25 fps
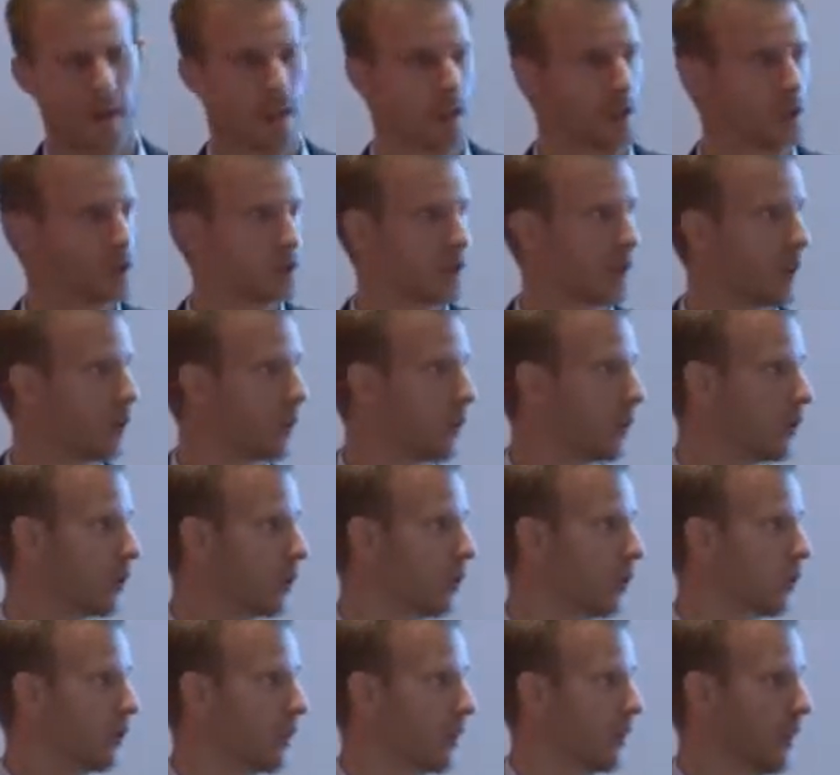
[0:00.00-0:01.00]
So now we
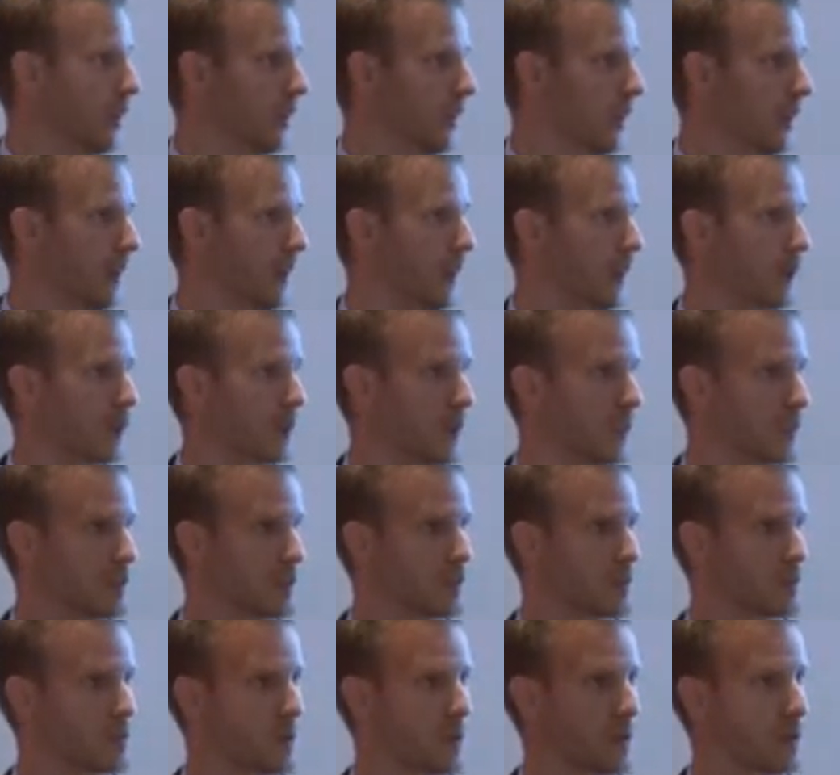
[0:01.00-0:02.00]
know our
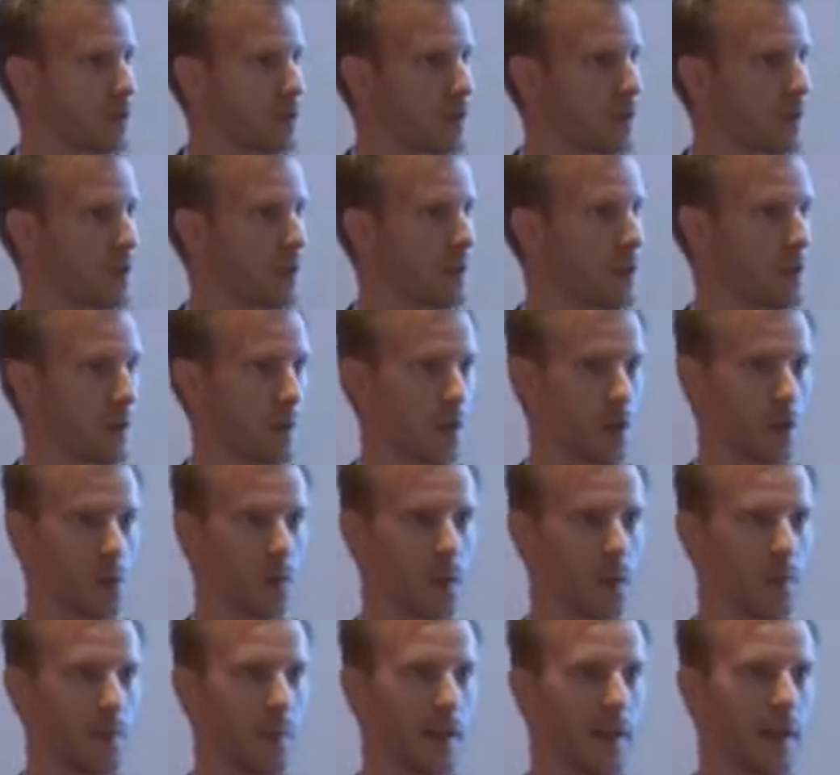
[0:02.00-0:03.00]
hedging strategy and we know
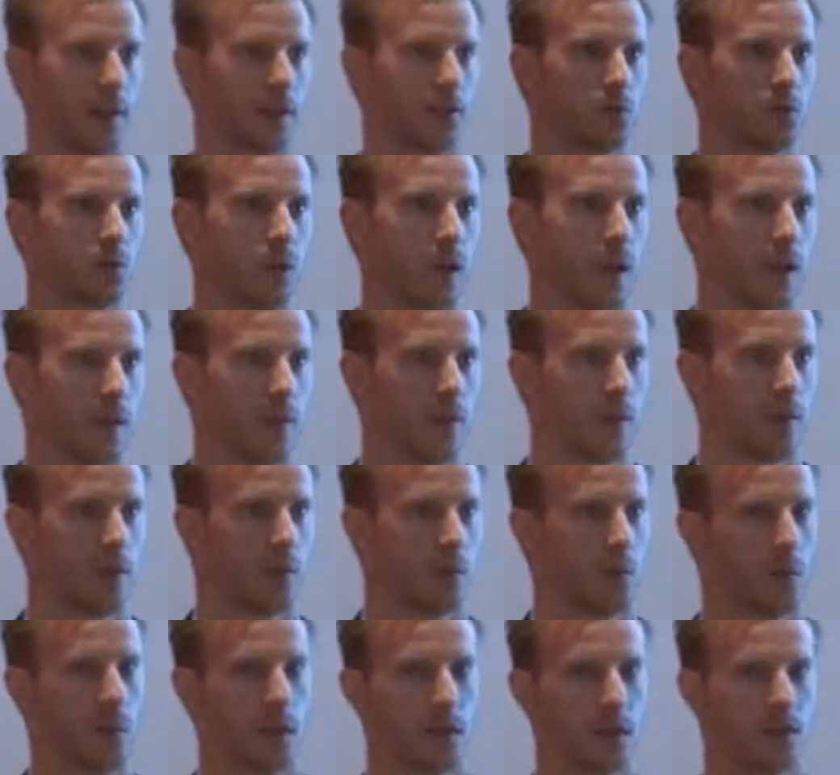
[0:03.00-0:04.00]
what mandates we
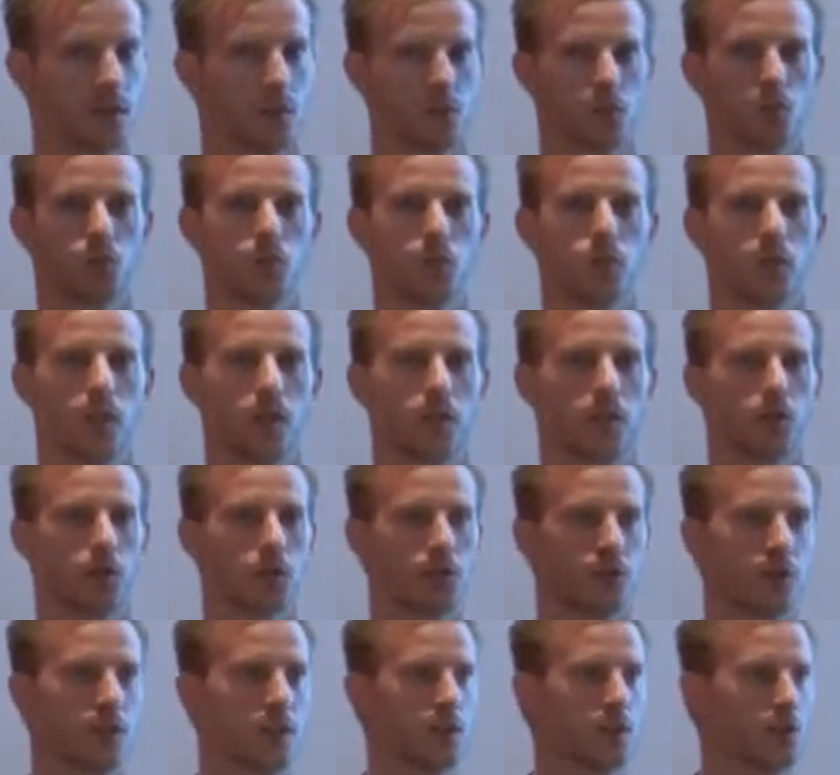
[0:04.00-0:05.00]
have, but we of
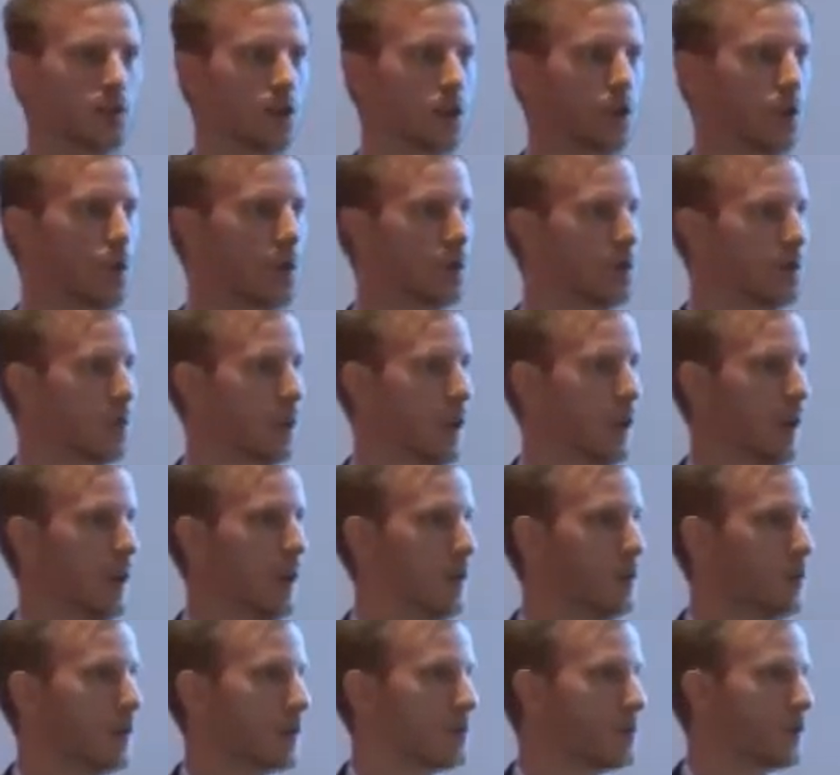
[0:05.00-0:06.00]
course need to know
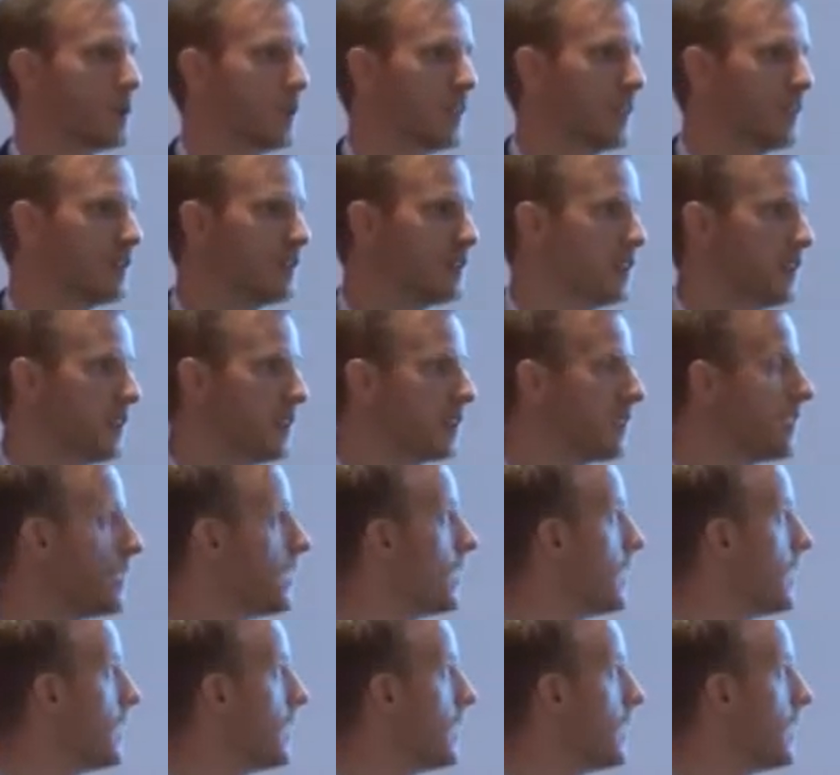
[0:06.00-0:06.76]
what we are hedging.